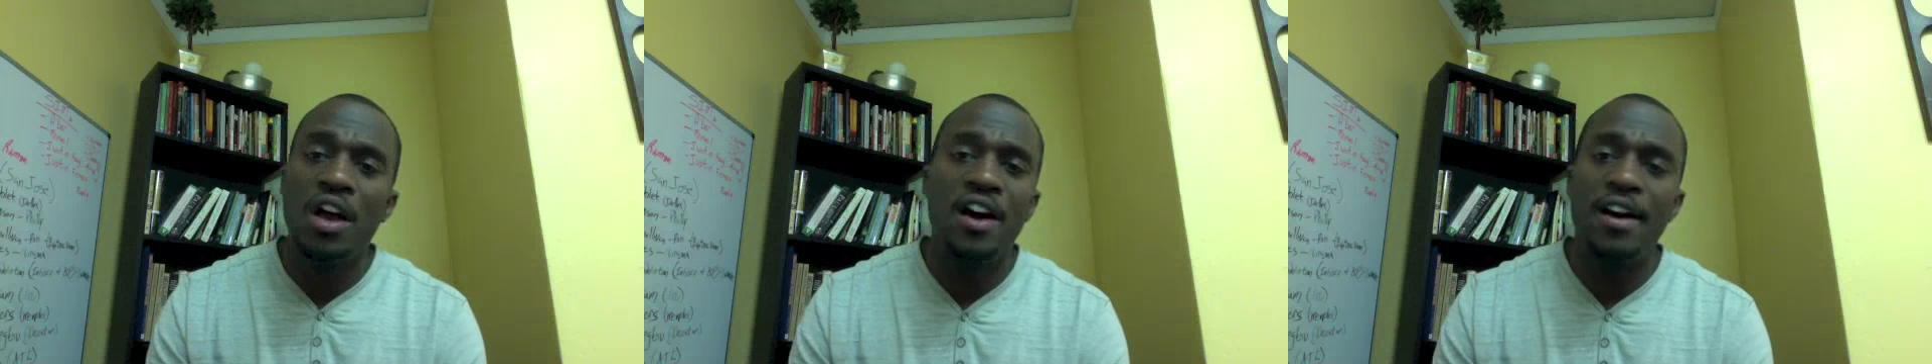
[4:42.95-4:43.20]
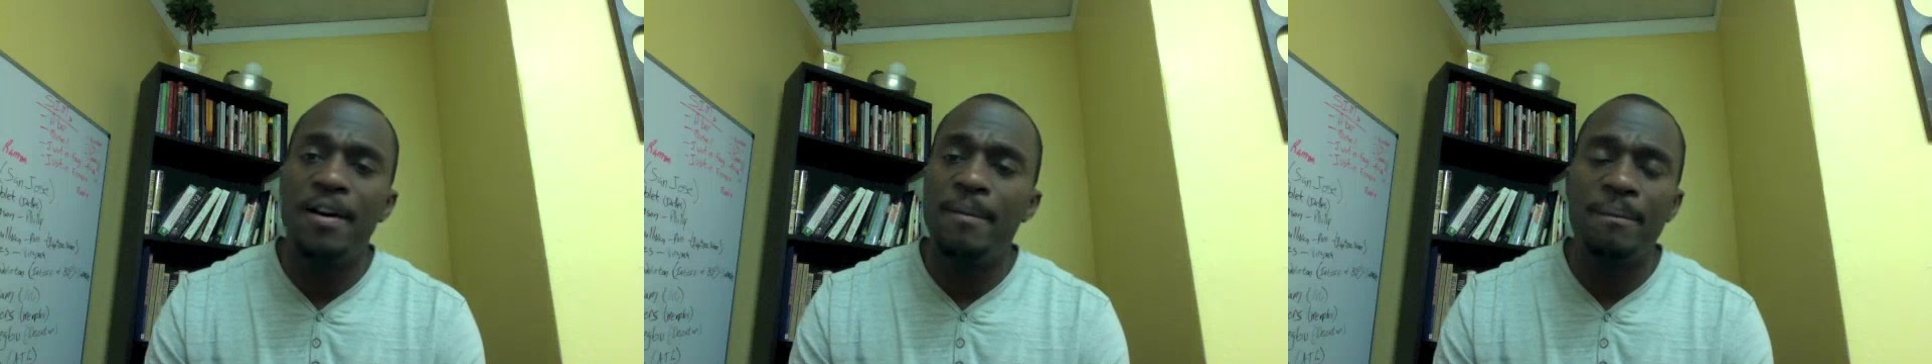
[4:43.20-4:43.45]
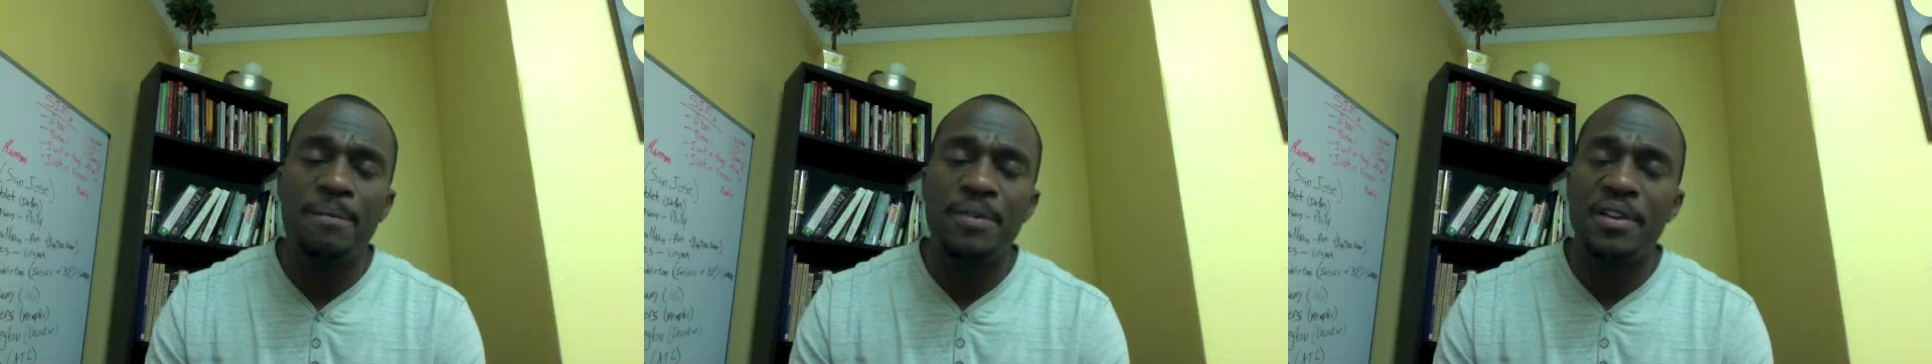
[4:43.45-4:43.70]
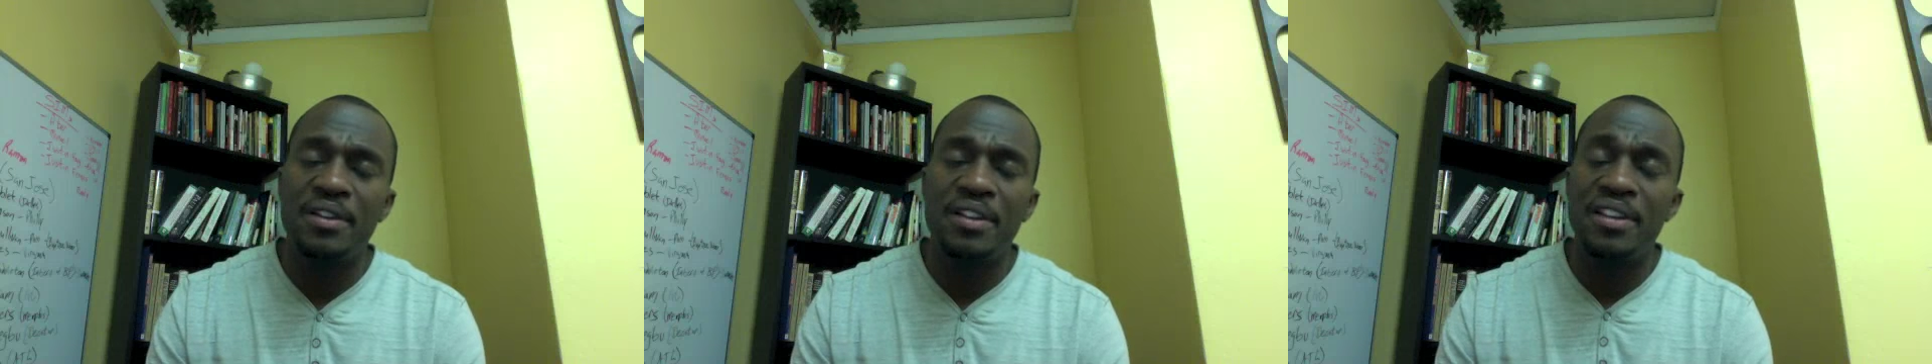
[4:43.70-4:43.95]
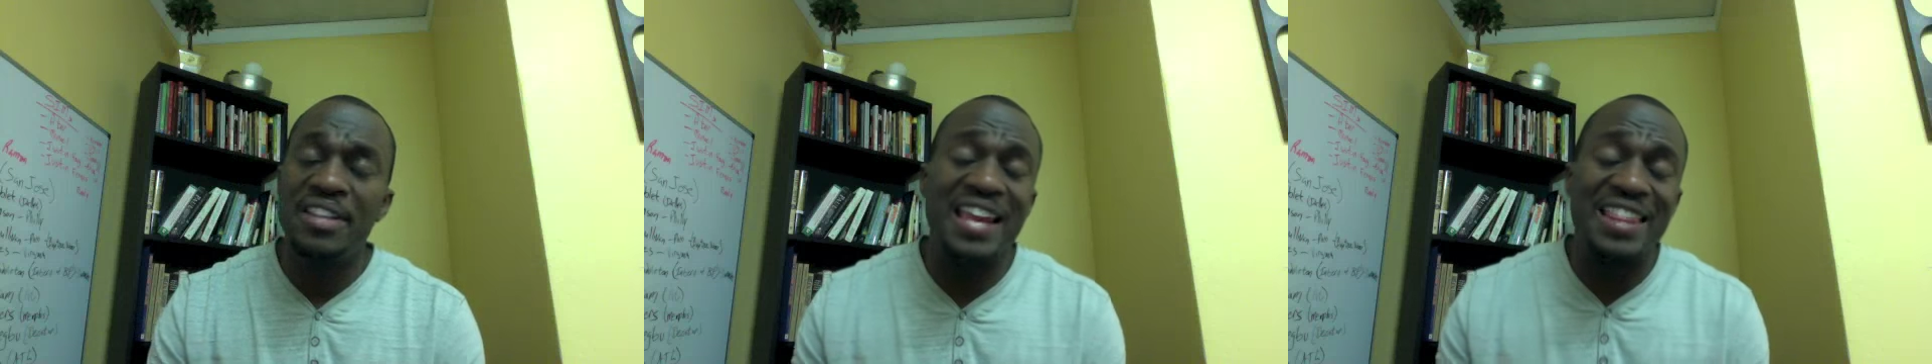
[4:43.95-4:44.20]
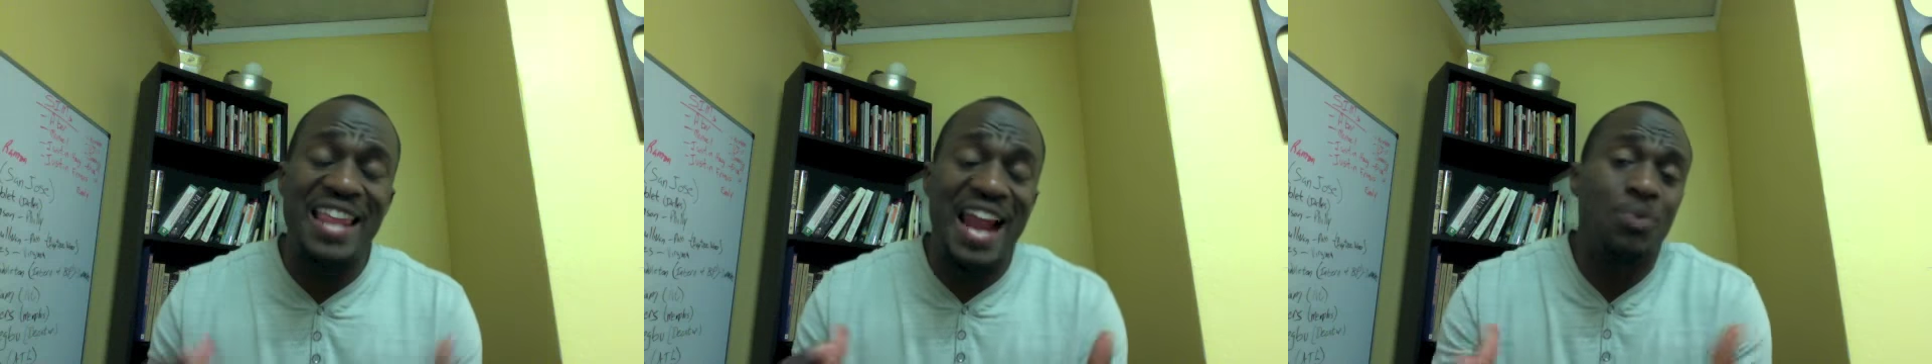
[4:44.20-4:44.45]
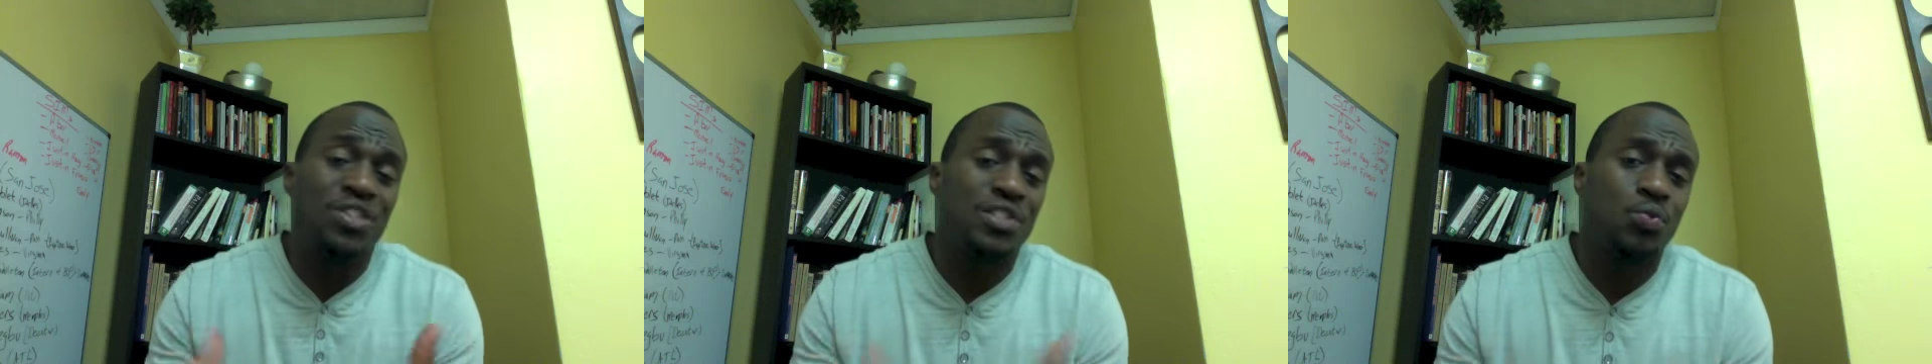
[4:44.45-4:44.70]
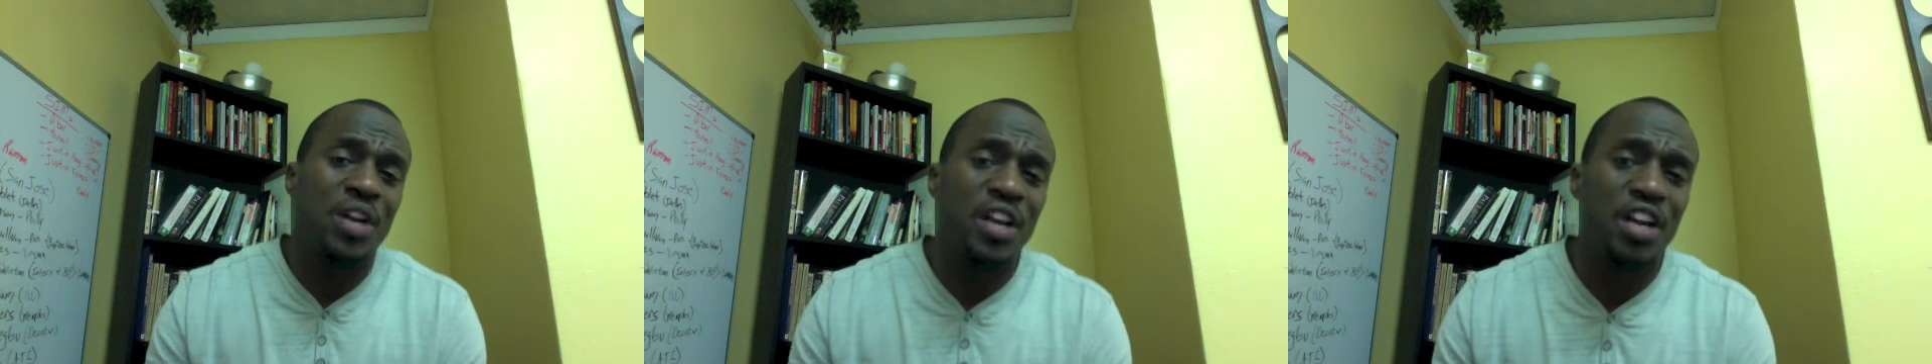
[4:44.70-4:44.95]
That I would
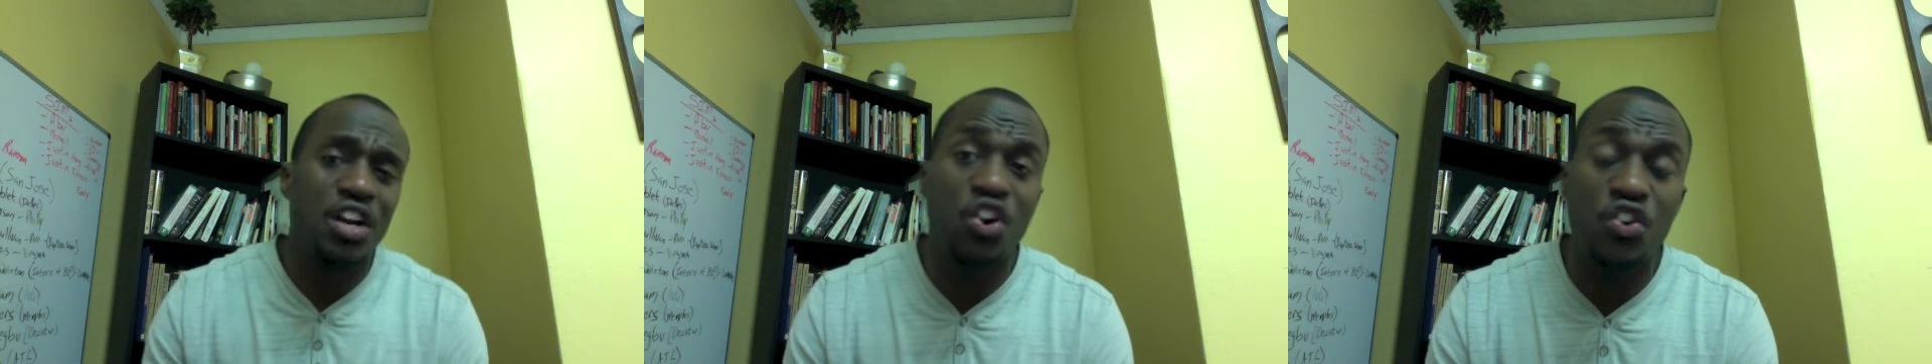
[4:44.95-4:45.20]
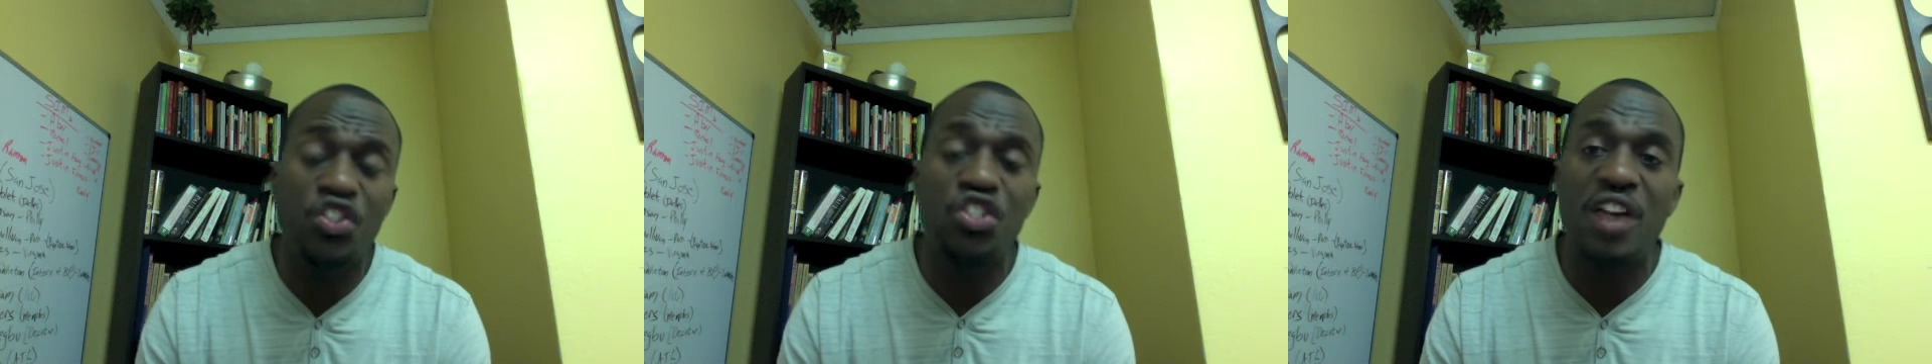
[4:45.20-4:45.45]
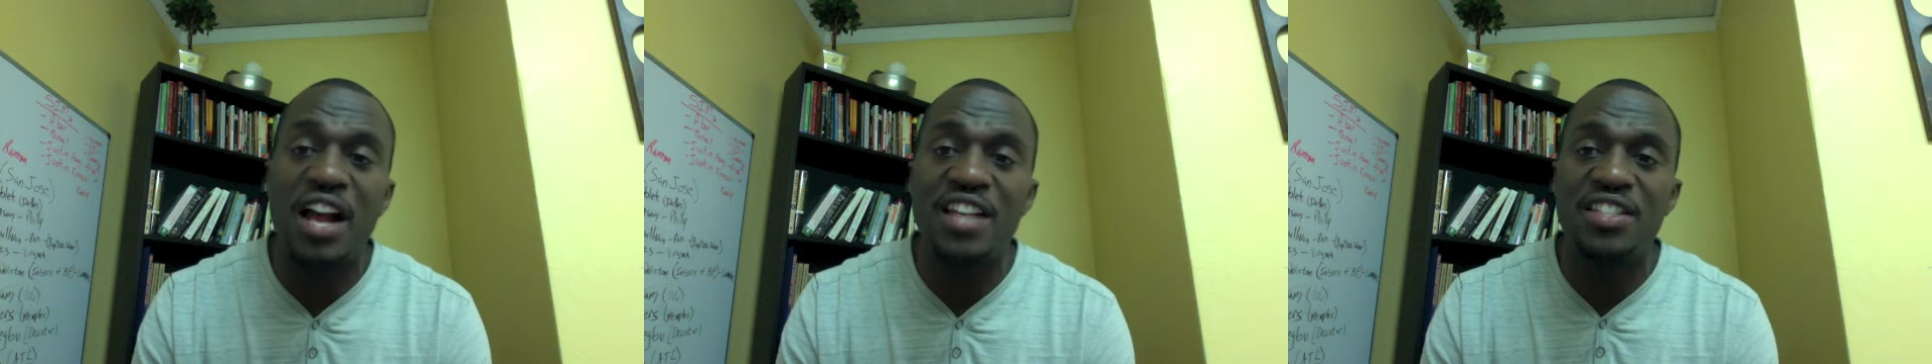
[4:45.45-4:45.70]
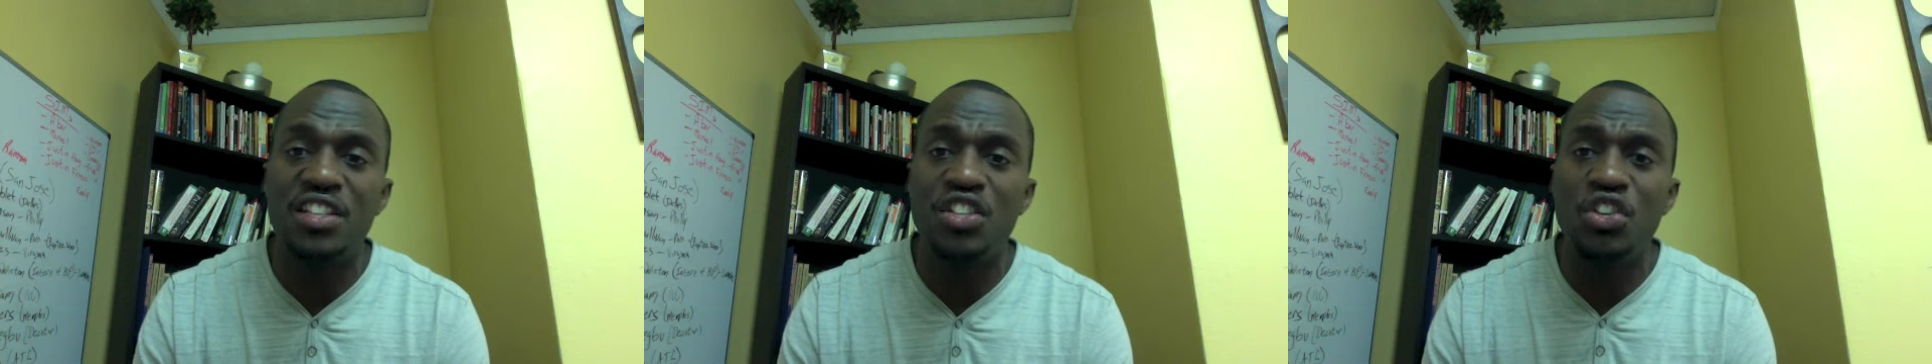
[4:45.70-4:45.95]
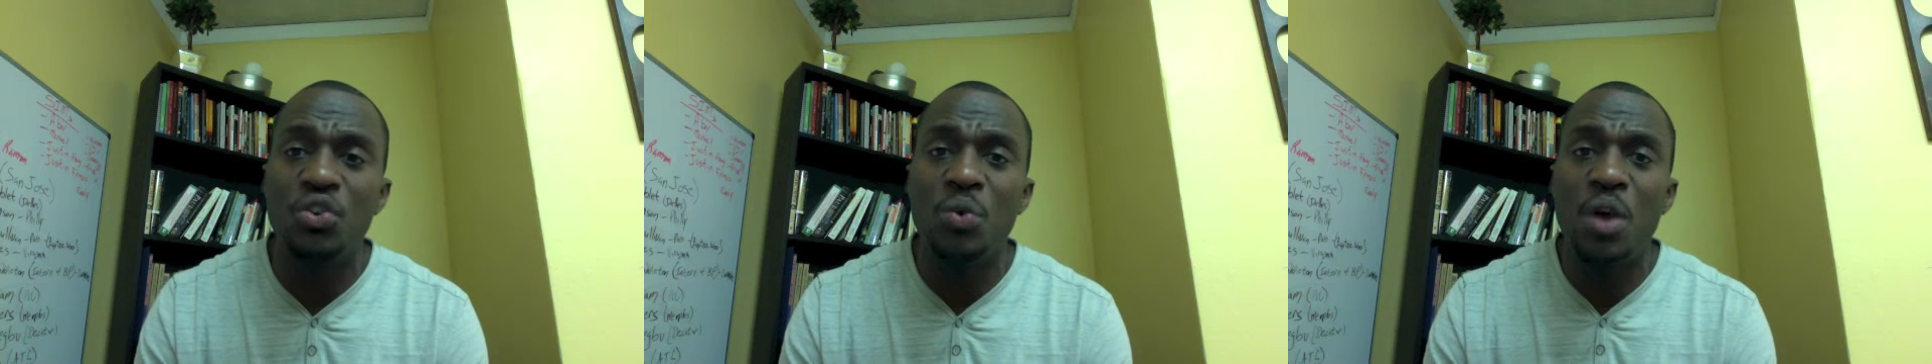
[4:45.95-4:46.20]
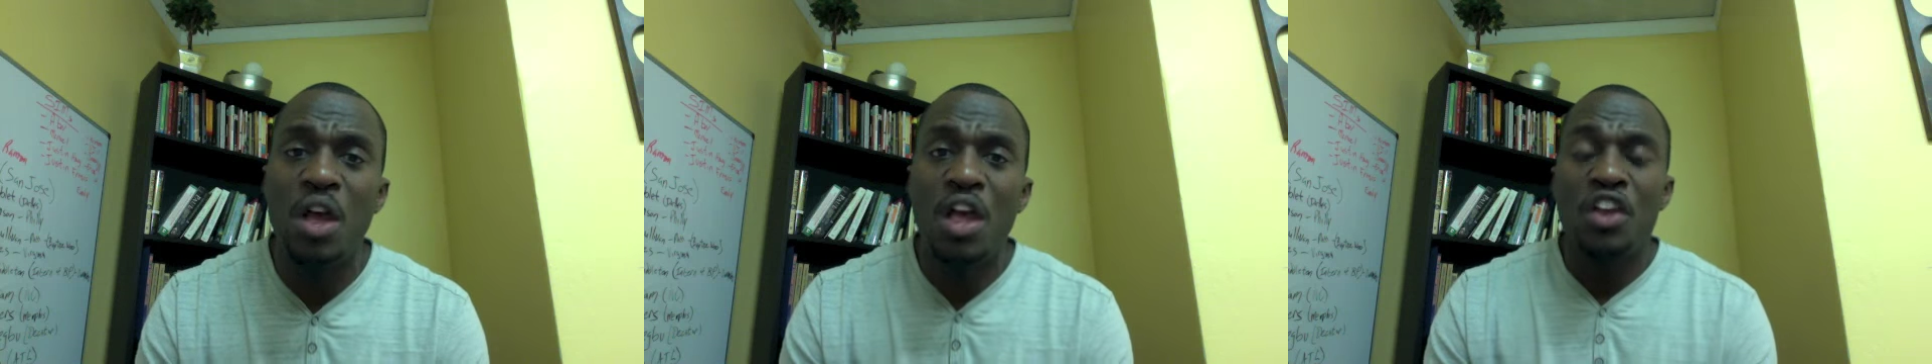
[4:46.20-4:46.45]
just want to encourage you guys to do,